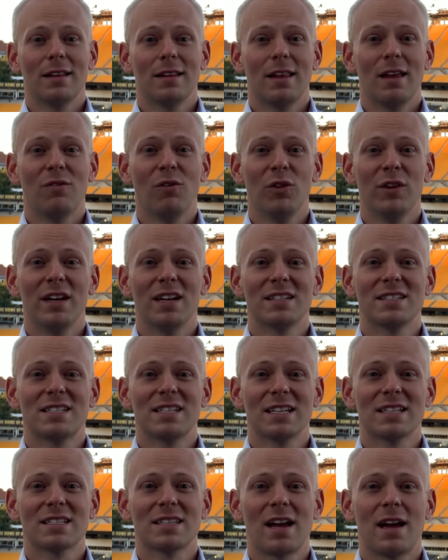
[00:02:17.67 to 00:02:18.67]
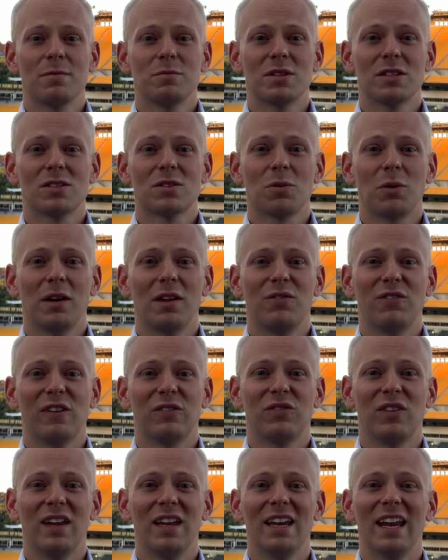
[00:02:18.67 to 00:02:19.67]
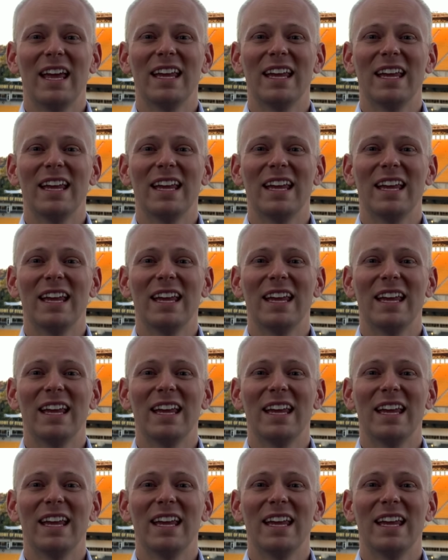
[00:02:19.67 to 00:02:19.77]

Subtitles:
they've only done six times since 2015.